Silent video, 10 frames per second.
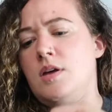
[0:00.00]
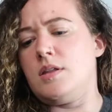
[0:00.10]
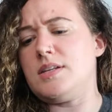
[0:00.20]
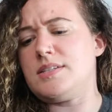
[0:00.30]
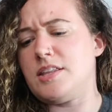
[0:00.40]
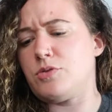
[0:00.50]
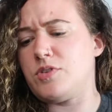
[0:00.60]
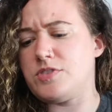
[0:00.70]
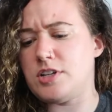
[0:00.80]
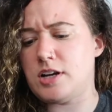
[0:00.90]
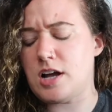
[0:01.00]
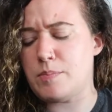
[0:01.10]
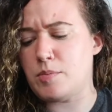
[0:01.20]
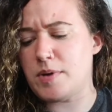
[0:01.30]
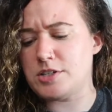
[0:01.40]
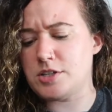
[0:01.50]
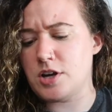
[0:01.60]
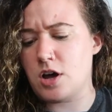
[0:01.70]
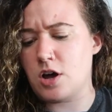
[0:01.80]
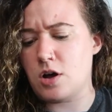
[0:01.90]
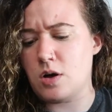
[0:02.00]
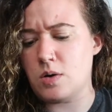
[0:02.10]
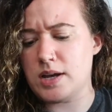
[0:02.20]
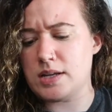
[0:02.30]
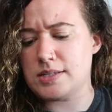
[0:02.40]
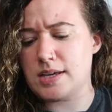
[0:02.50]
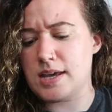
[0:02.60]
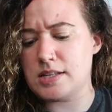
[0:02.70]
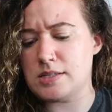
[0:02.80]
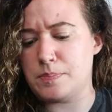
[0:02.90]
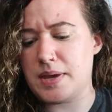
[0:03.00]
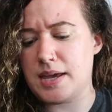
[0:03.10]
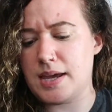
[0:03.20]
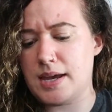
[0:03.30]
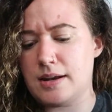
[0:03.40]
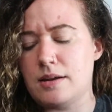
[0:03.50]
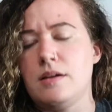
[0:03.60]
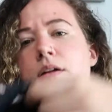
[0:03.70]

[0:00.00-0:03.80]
This I thrifted a couple months ago. It's Kate Spade,